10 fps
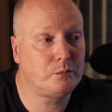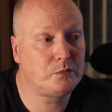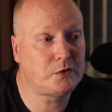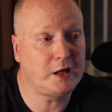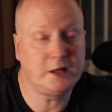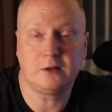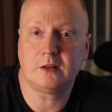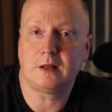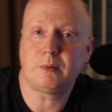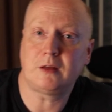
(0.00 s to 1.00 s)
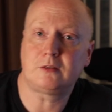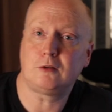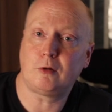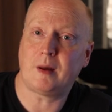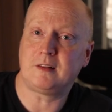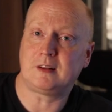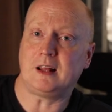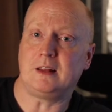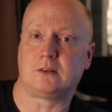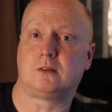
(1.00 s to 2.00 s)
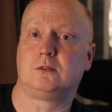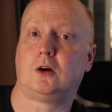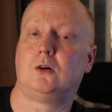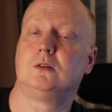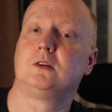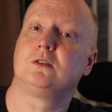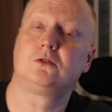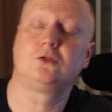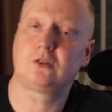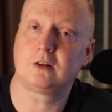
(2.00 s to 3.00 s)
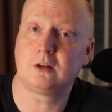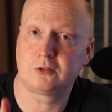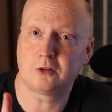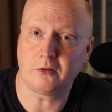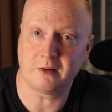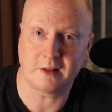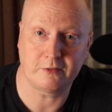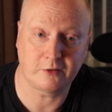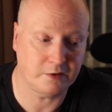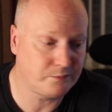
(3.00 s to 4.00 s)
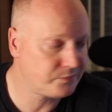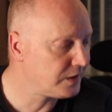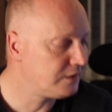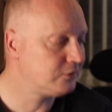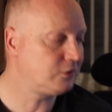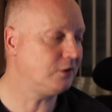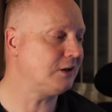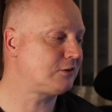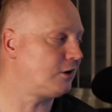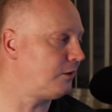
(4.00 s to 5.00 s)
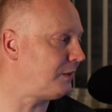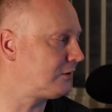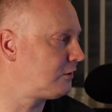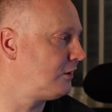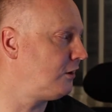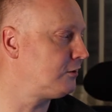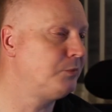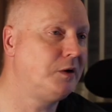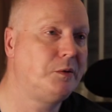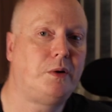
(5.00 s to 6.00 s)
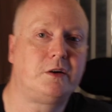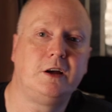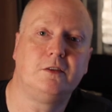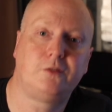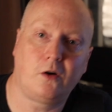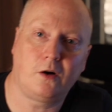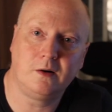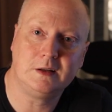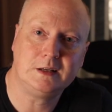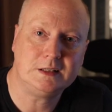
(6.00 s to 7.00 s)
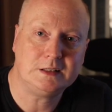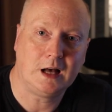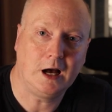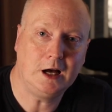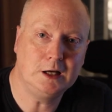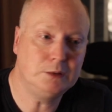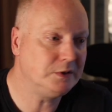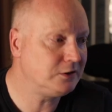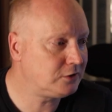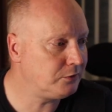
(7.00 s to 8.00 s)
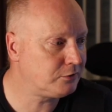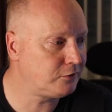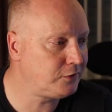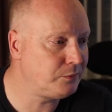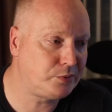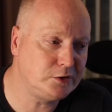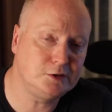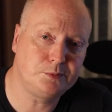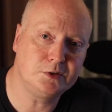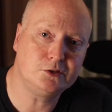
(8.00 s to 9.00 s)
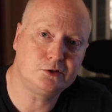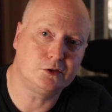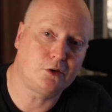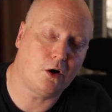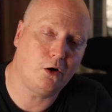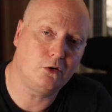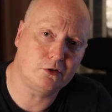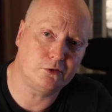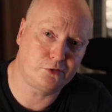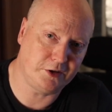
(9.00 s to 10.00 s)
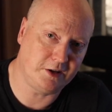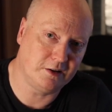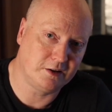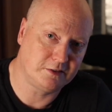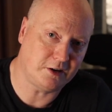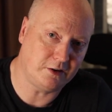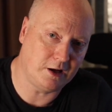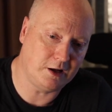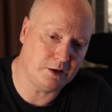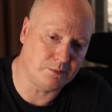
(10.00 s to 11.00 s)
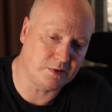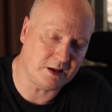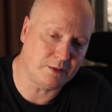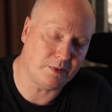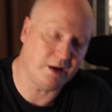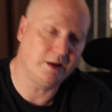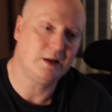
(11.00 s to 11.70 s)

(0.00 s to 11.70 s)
they basically repaired the lens. So just a little story there for you. So let's go back to the Osmo Pocket 4. In terms of improvements, you've got 103 gigabyte